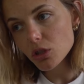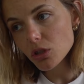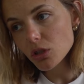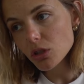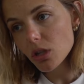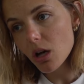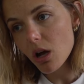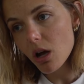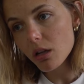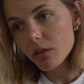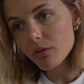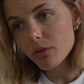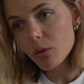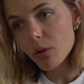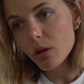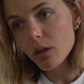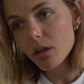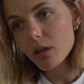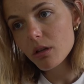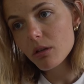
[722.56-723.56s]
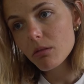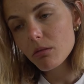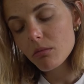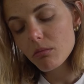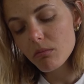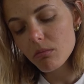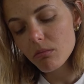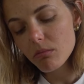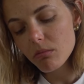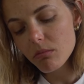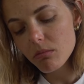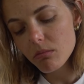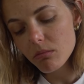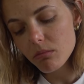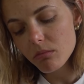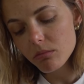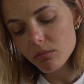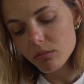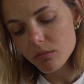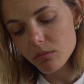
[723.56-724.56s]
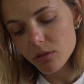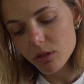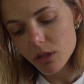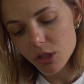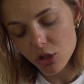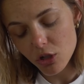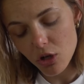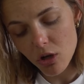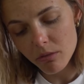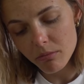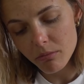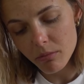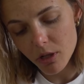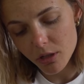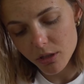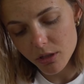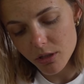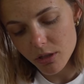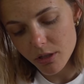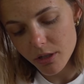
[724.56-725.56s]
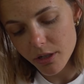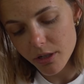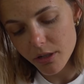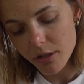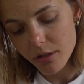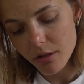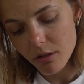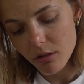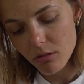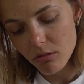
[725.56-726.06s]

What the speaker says: juice, olive oil, Dijon mustard,